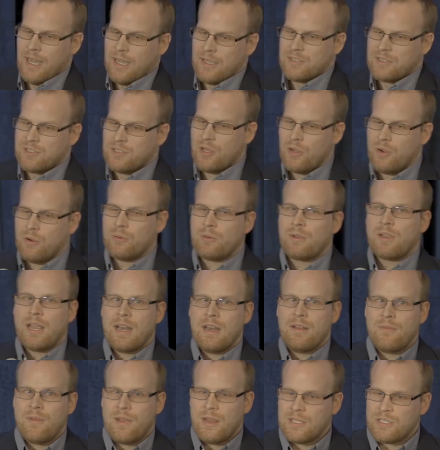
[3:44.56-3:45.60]
So
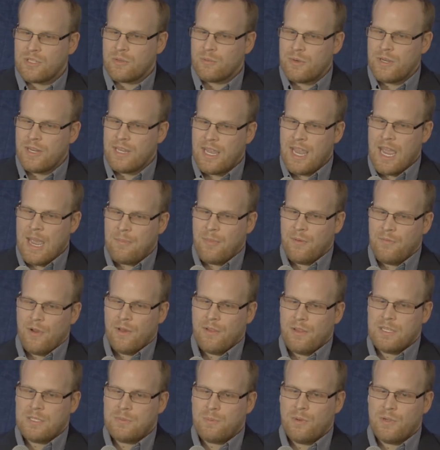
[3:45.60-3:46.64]
kind of as a recap of
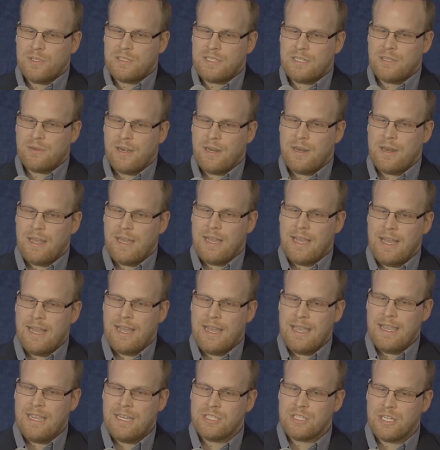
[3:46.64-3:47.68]
all these points here, right,
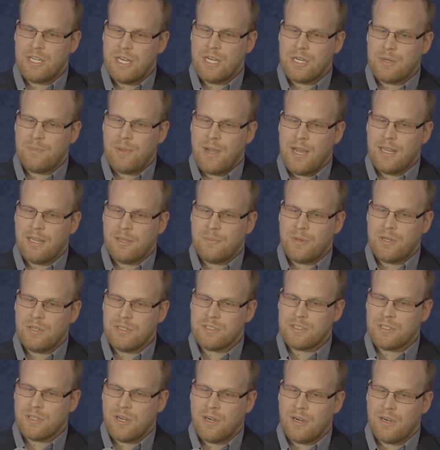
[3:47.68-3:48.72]
engineered
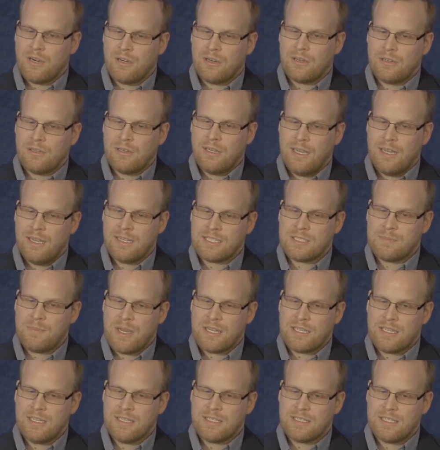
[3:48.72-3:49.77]
polymers are
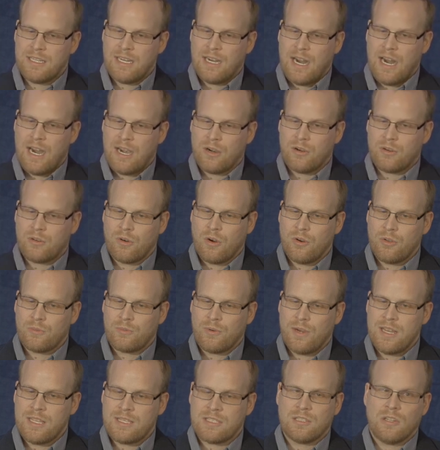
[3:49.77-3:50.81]
expected to see higher growth
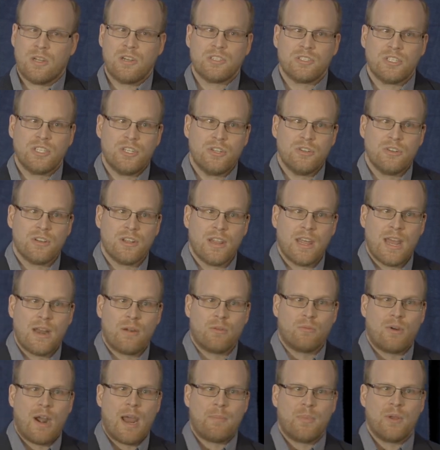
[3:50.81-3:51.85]
rates, largely due to that
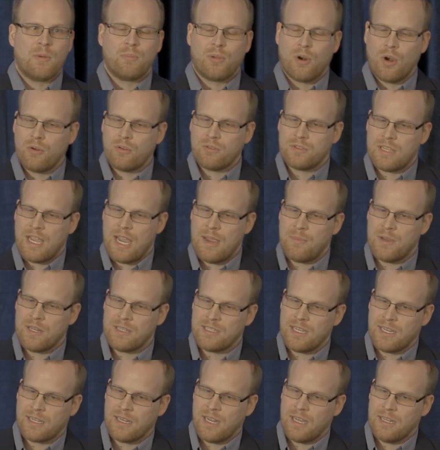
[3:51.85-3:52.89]
rapid prototyping
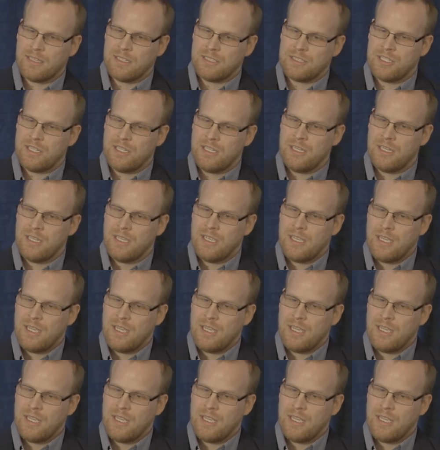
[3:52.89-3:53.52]
technology.